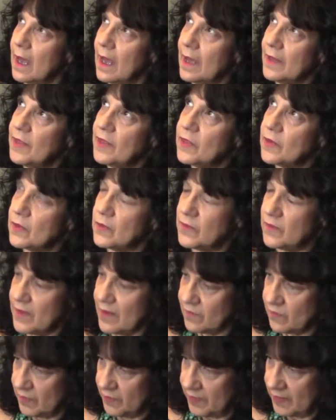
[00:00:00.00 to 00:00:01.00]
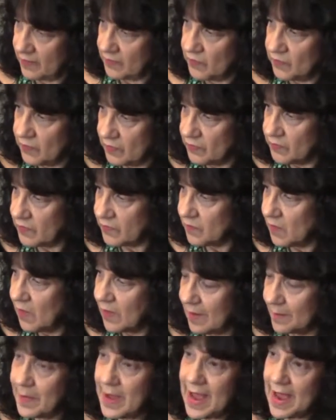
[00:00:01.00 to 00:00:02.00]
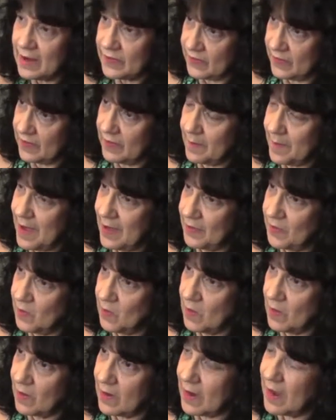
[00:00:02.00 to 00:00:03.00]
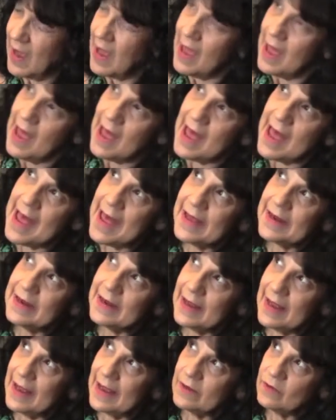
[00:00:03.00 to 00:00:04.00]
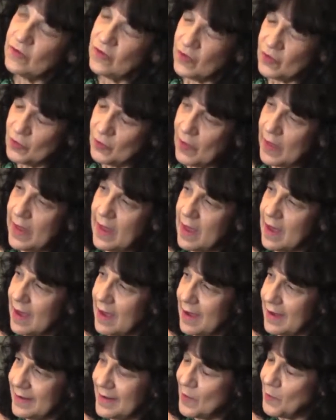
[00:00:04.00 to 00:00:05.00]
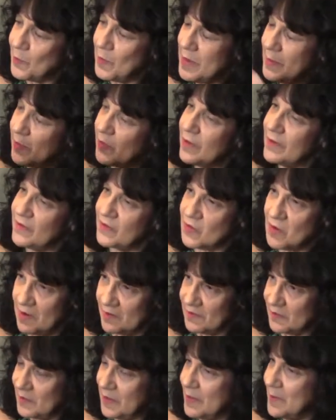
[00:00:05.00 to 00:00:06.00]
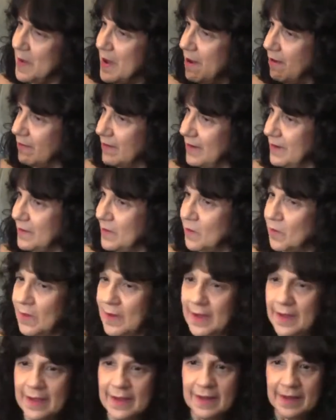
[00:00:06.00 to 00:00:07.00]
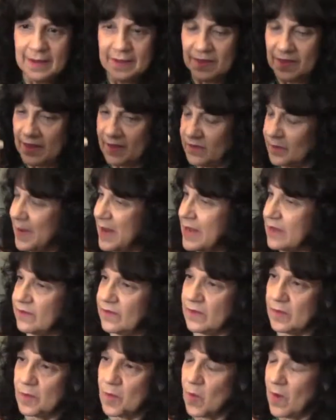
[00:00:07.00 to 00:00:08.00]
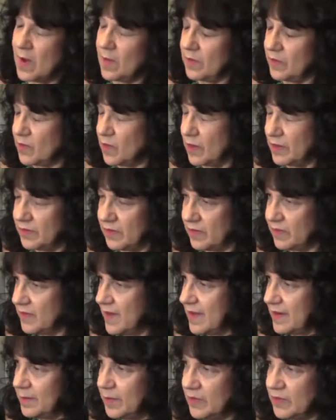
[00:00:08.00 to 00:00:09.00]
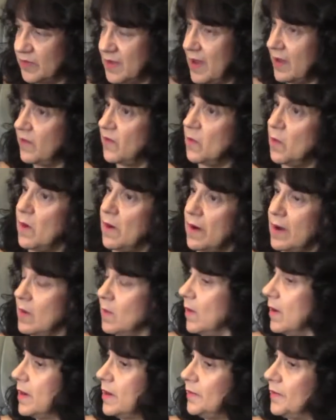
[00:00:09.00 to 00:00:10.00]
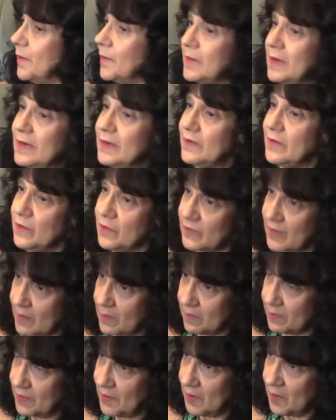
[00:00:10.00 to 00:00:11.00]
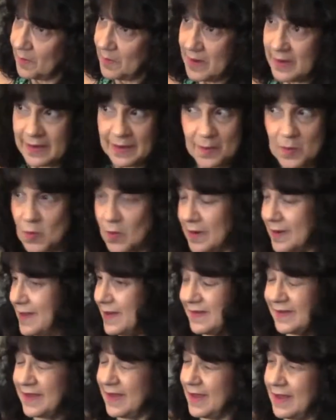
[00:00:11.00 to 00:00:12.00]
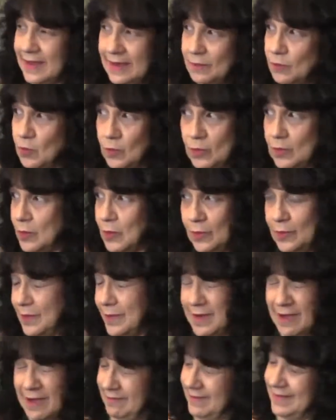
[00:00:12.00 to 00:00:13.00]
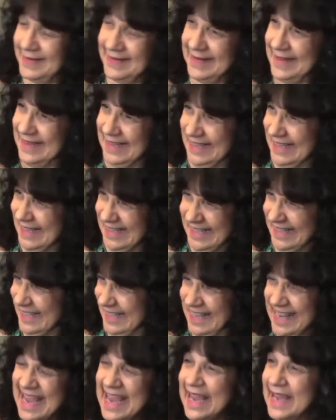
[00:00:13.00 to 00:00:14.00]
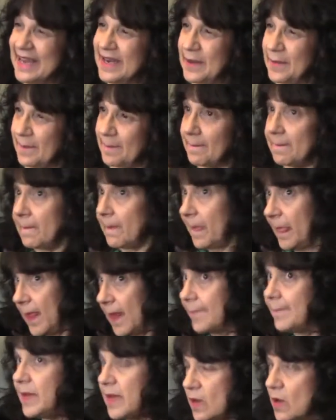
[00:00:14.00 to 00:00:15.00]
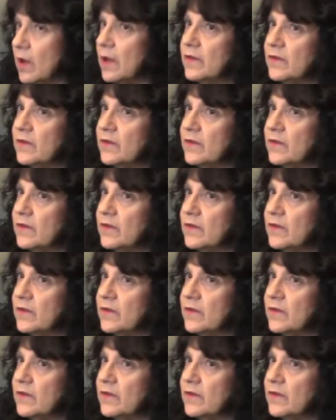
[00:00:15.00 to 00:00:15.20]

I think there are several things. First of all, I'm passionate about the work. And truly, people have talked to me about, things may get to the point with Crossings Animal Sanctuary where you don't need to do psychotherapy anymore, and I say, no. And why do you say that, though? Why do you think?